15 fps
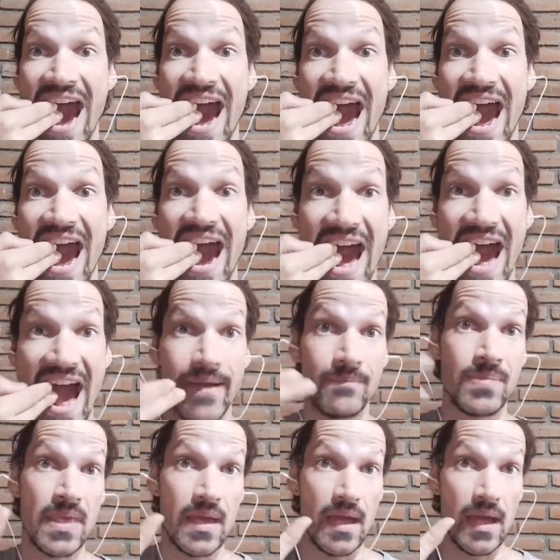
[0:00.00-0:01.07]

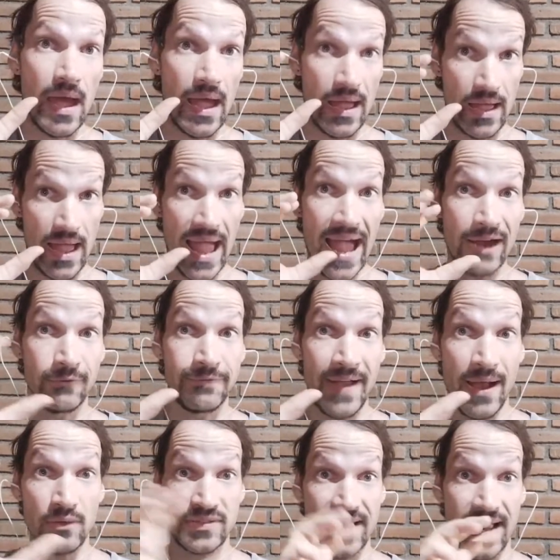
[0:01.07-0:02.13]
how
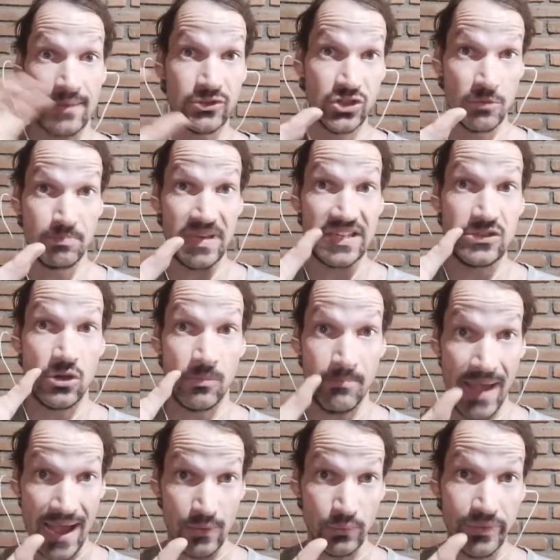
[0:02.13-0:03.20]
vowel sounds should be in your
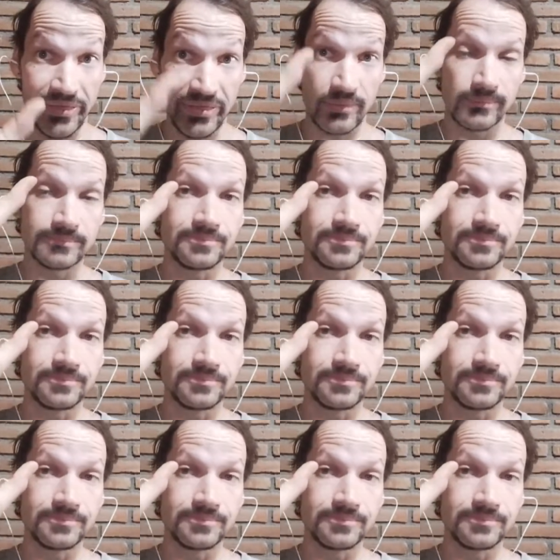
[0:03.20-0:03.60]
mouth